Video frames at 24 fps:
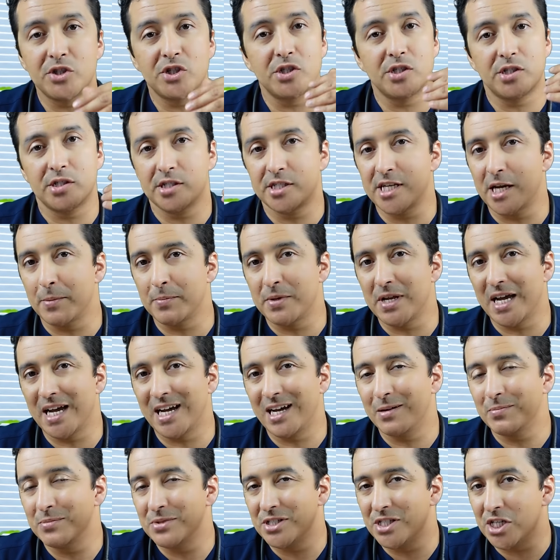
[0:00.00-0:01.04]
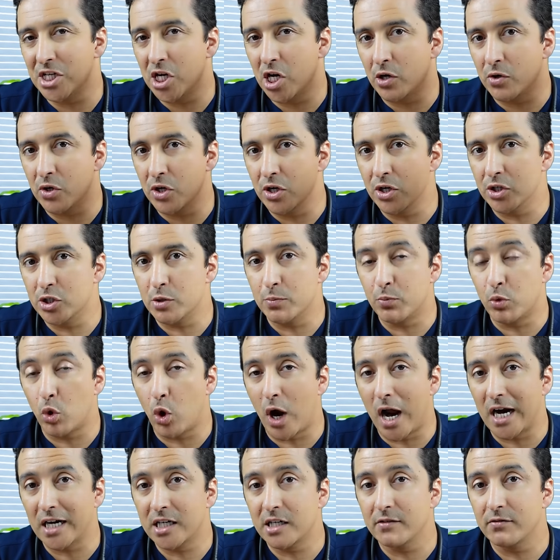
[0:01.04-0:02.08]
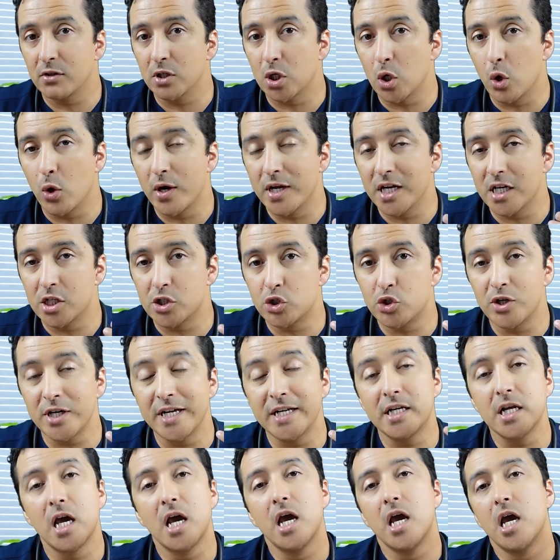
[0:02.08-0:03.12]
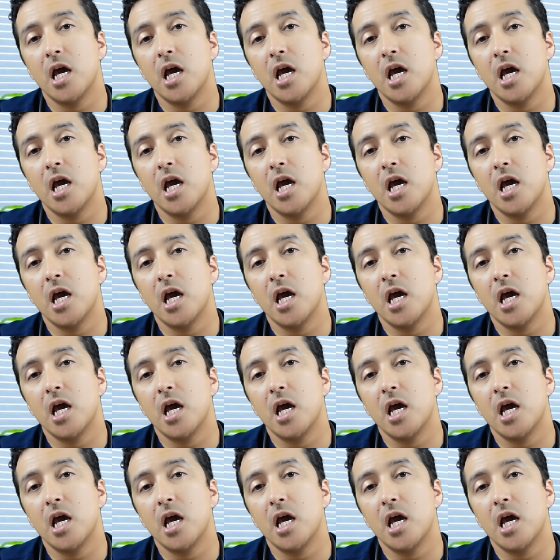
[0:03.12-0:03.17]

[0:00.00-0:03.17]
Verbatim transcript: sometimes, you know, you need to proactively go ahead and treat